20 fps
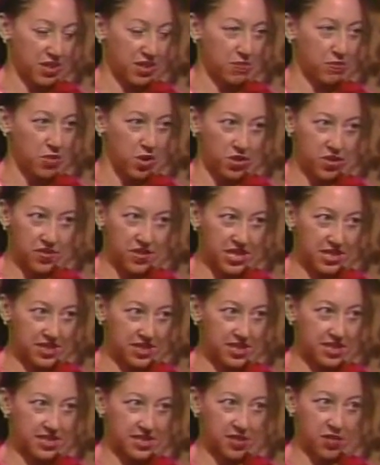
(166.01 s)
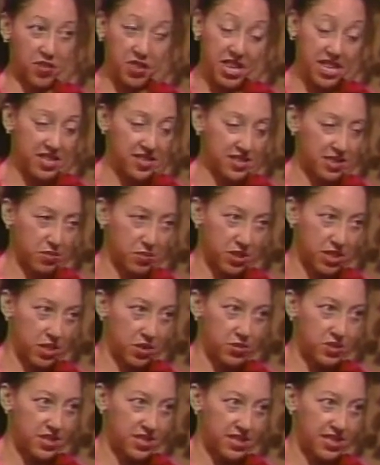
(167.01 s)
what motivates us are things that we
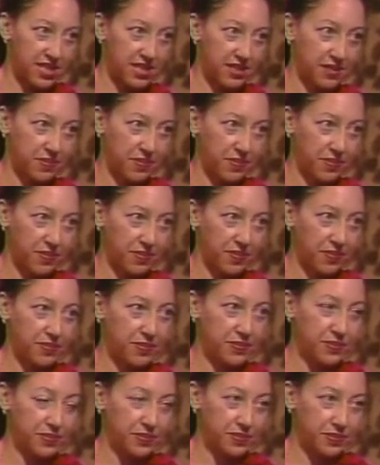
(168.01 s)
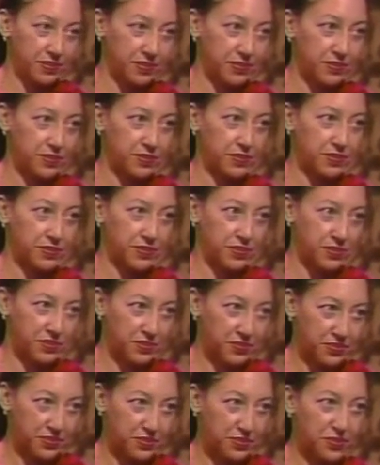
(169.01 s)
don't see. You know what's interesting?
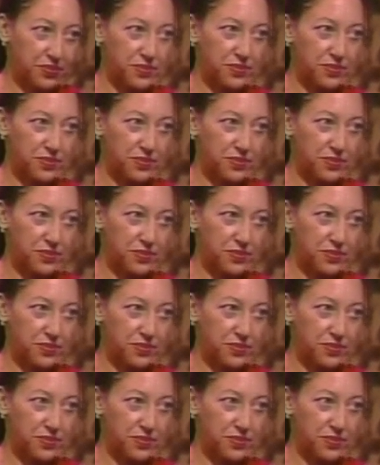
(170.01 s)
I always